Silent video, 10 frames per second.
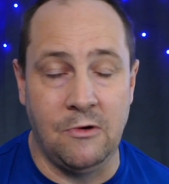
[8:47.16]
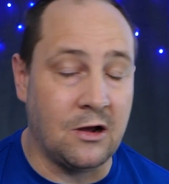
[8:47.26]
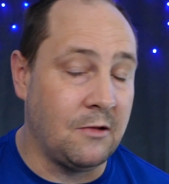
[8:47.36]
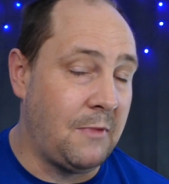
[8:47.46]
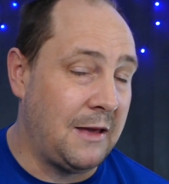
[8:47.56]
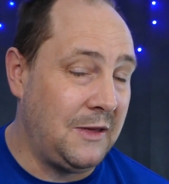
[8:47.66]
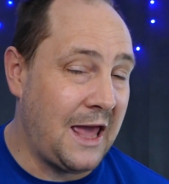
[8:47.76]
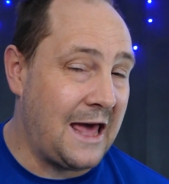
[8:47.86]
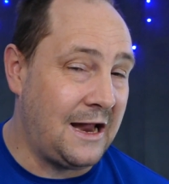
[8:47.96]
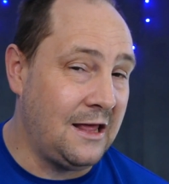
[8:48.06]
I can maybe
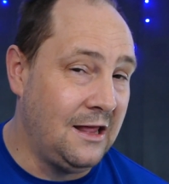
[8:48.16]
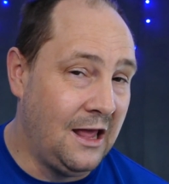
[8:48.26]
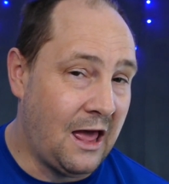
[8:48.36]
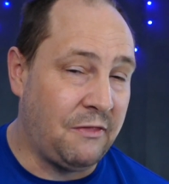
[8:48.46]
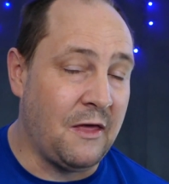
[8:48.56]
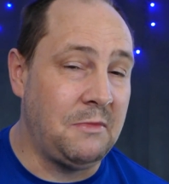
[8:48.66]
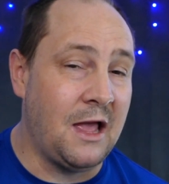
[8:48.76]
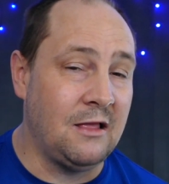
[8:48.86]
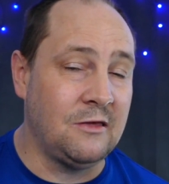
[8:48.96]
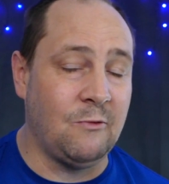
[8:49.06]
add a, a
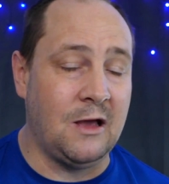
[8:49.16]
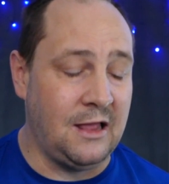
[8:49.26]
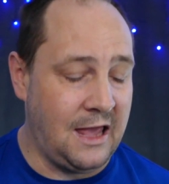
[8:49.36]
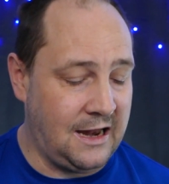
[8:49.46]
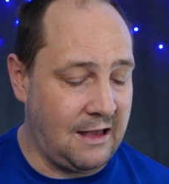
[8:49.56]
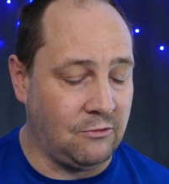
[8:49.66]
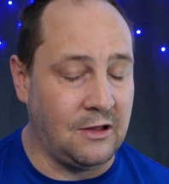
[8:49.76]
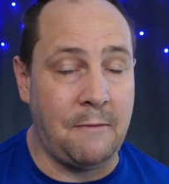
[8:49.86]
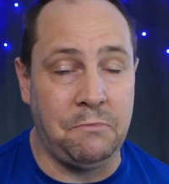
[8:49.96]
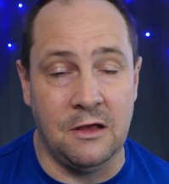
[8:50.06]
thumbnail as well, and that will
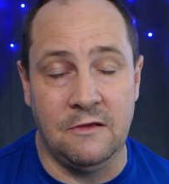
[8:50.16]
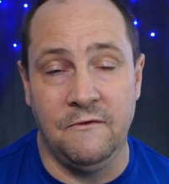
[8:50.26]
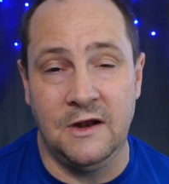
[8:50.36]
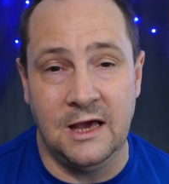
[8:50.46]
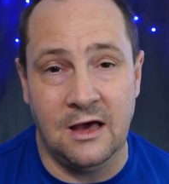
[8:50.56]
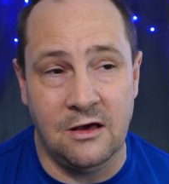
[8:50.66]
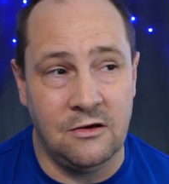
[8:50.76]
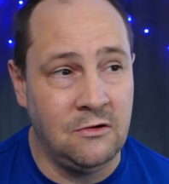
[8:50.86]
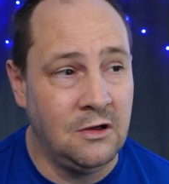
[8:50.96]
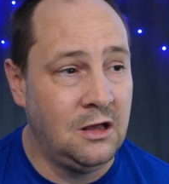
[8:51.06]
upload the
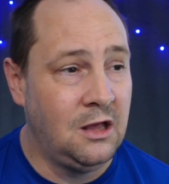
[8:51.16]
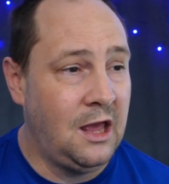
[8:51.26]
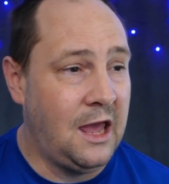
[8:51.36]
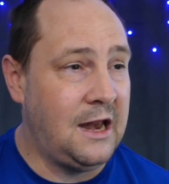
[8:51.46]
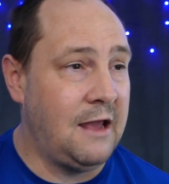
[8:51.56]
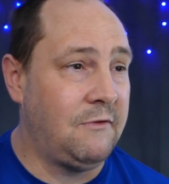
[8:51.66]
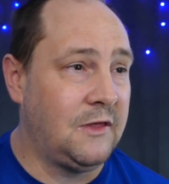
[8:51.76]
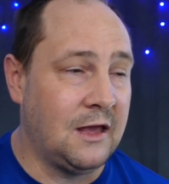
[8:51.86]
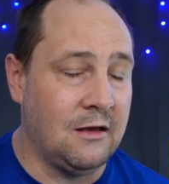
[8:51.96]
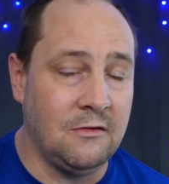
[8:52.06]
video and
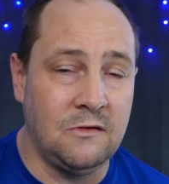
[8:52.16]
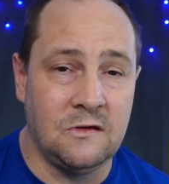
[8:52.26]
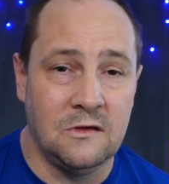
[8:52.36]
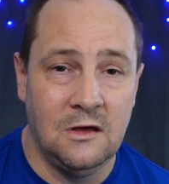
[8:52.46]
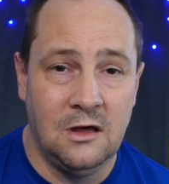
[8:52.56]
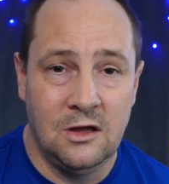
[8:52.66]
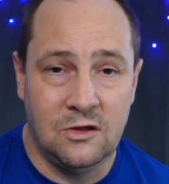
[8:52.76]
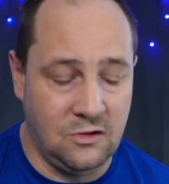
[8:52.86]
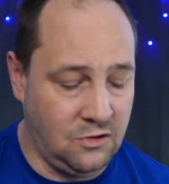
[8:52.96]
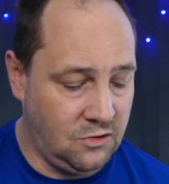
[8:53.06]
everything else
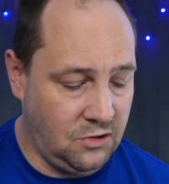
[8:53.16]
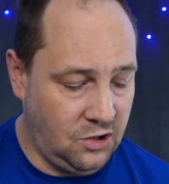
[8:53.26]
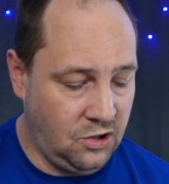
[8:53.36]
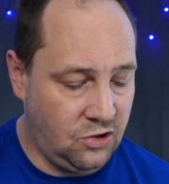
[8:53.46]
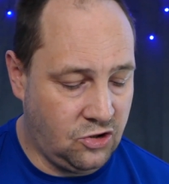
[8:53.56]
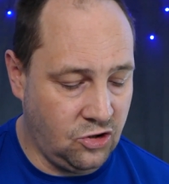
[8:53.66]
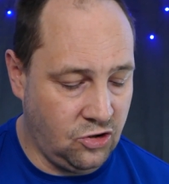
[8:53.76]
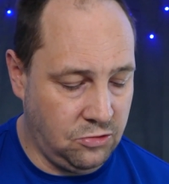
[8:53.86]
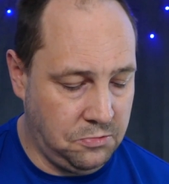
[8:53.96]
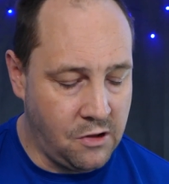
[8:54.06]
to
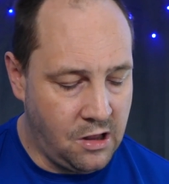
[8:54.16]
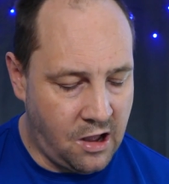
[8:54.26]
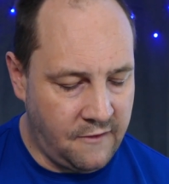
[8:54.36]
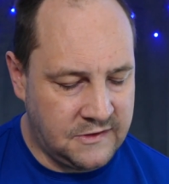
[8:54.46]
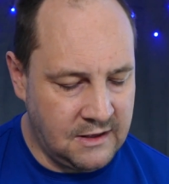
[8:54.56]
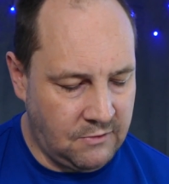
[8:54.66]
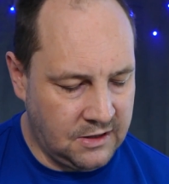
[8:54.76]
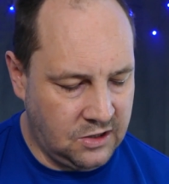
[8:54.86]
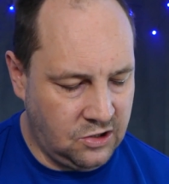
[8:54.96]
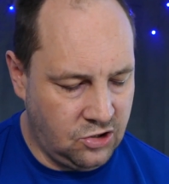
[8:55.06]
YouTube. I've set one
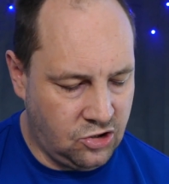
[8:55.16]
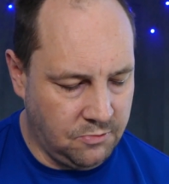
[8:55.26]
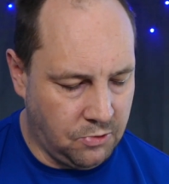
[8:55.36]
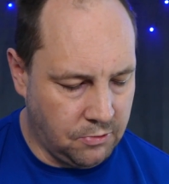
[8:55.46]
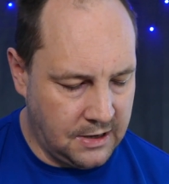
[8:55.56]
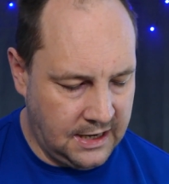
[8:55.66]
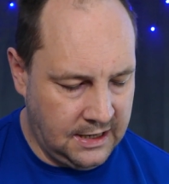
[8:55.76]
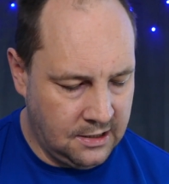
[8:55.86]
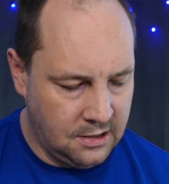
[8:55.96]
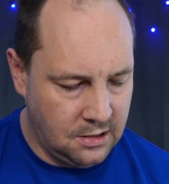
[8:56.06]
to YouTube already,
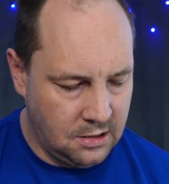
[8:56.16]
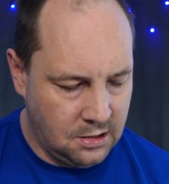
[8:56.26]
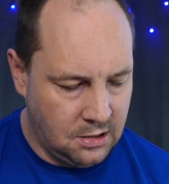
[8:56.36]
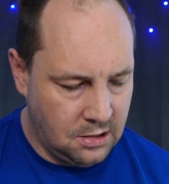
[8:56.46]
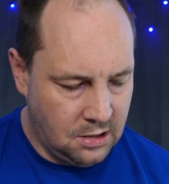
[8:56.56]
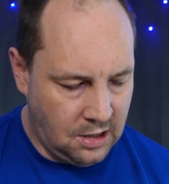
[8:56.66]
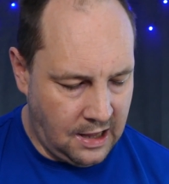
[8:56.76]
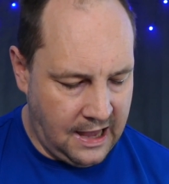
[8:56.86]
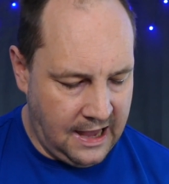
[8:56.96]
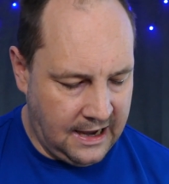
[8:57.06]

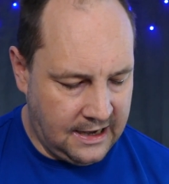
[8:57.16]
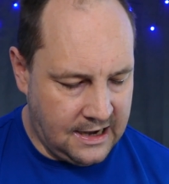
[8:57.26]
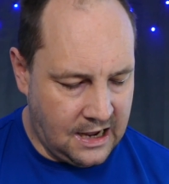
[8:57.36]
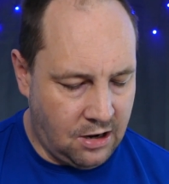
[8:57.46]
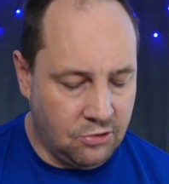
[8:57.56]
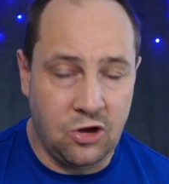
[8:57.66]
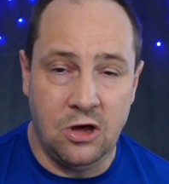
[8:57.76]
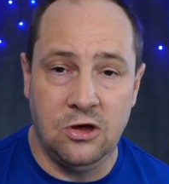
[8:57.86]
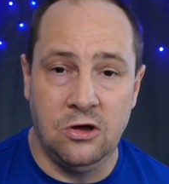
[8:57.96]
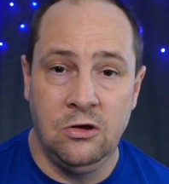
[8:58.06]
and uh, I'll show
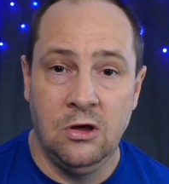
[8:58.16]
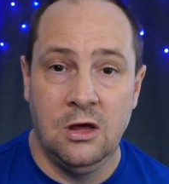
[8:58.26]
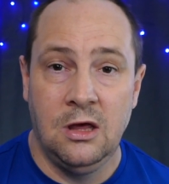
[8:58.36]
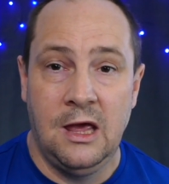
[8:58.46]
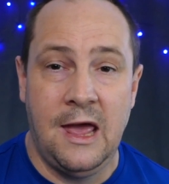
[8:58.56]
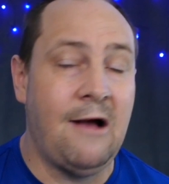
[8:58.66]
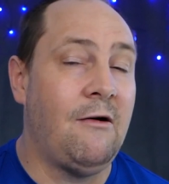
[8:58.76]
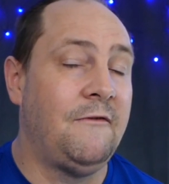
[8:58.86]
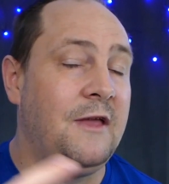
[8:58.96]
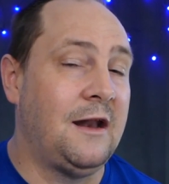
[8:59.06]
you how
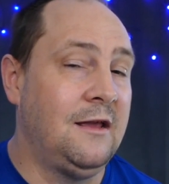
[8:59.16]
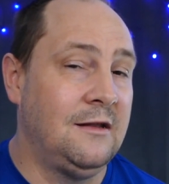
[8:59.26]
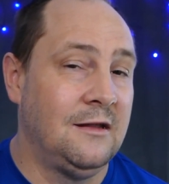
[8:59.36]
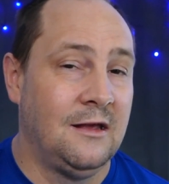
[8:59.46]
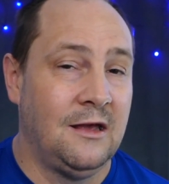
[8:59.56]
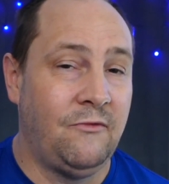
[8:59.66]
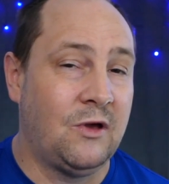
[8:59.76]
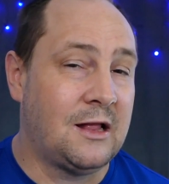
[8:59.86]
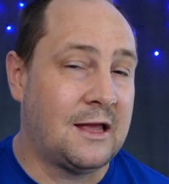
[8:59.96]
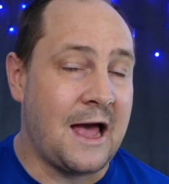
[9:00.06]
I've done it. If we
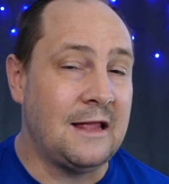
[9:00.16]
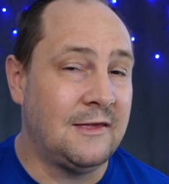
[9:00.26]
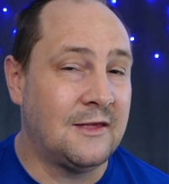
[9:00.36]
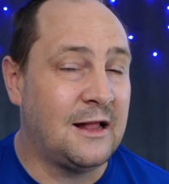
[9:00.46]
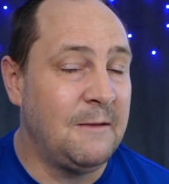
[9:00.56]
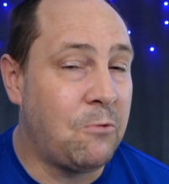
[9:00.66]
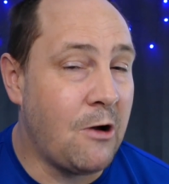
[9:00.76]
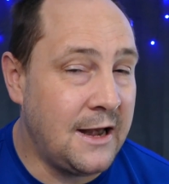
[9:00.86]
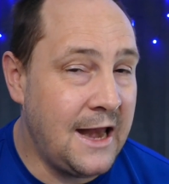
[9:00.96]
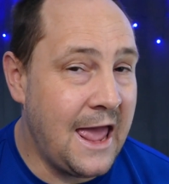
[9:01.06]
cut to the clip
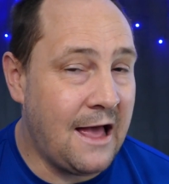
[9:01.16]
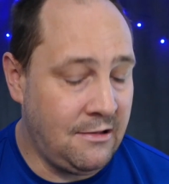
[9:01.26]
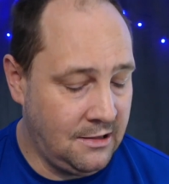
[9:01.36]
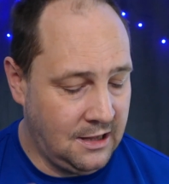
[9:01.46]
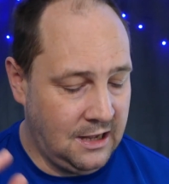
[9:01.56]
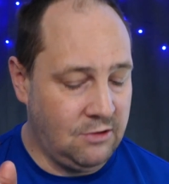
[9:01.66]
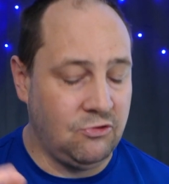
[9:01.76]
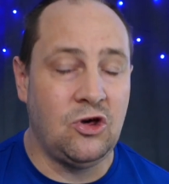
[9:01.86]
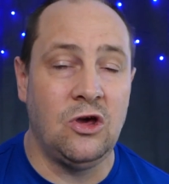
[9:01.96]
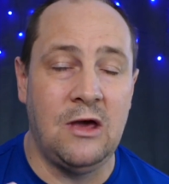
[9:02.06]
right now, it'll
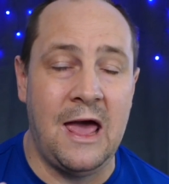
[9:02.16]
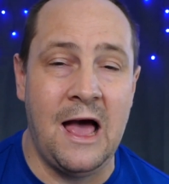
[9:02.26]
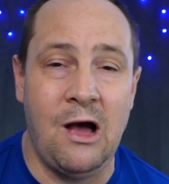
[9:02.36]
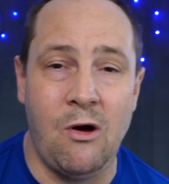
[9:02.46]
show you how